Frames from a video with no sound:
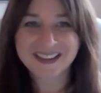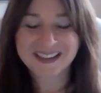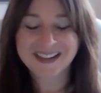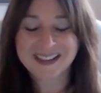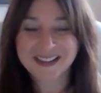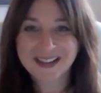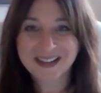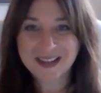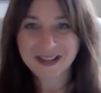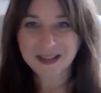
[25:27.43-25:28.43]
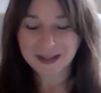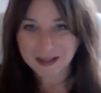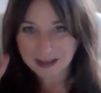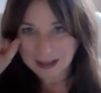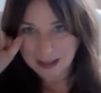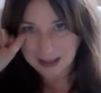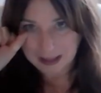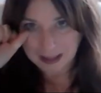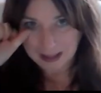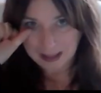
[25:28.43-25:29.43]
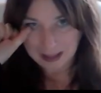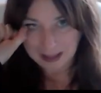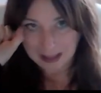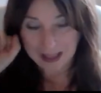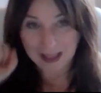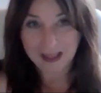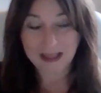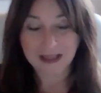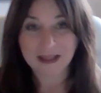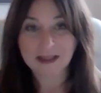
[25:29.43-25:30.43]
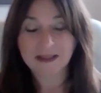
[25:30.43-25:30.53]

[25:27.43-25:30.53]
No words are spoken by the person on screen.